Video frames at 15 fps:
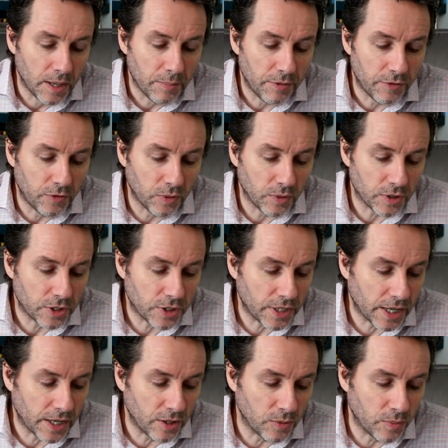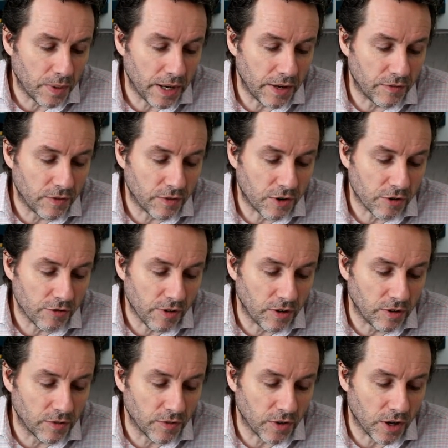before the second wave of
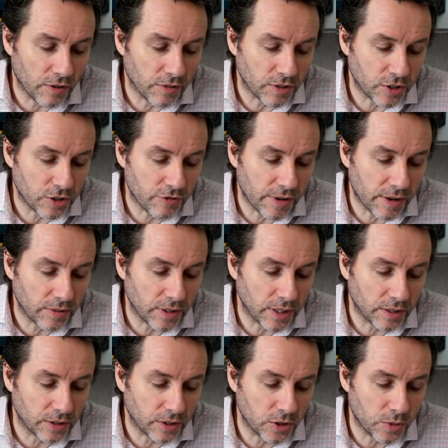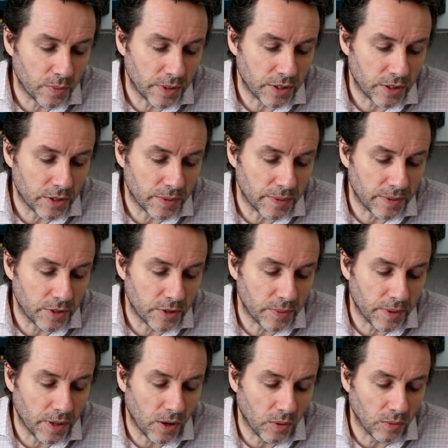coronavirus ground London's West End to
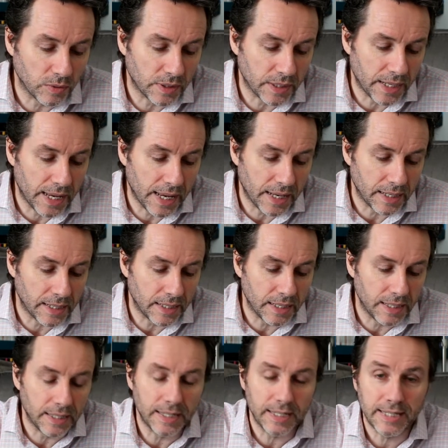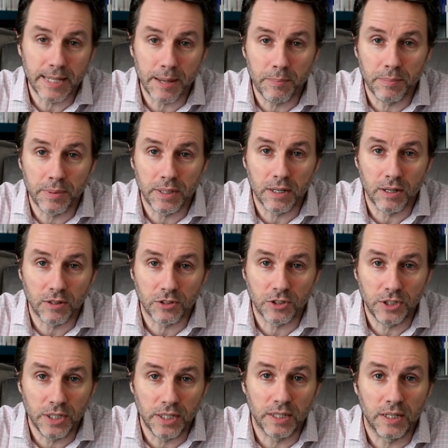a halt again in December
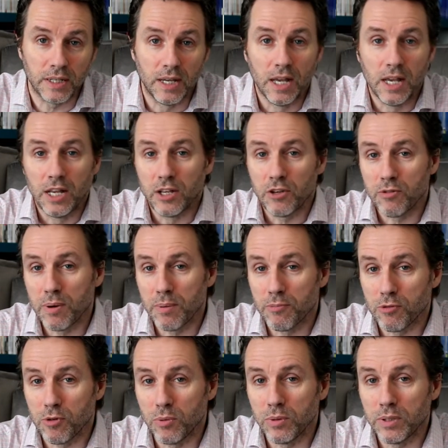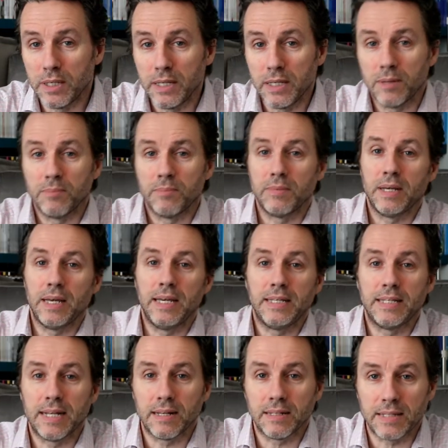last year. Do you remember all the
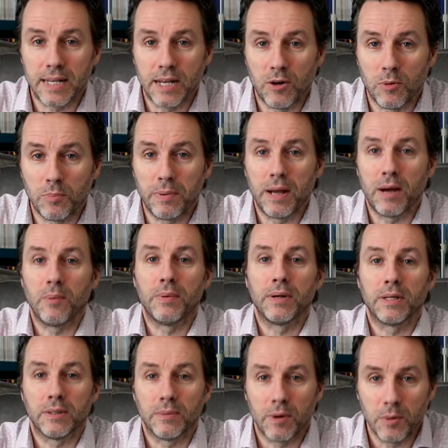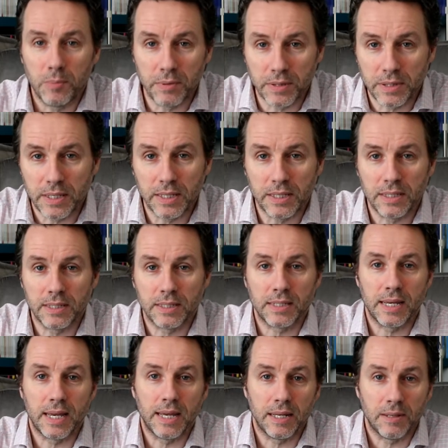eat out to help out, we're going to open theatres
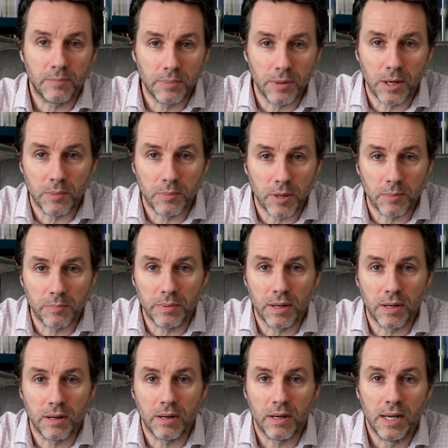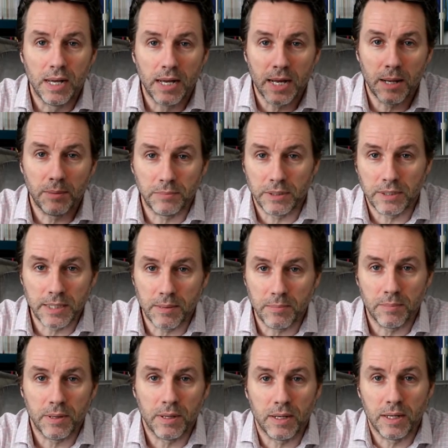again, blah blah blah, come
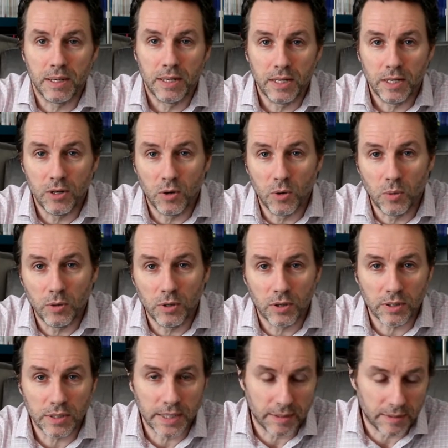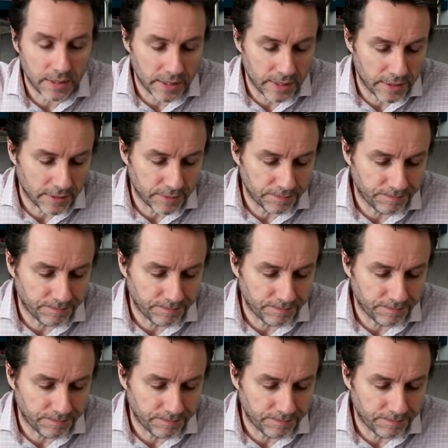December, all locked down again.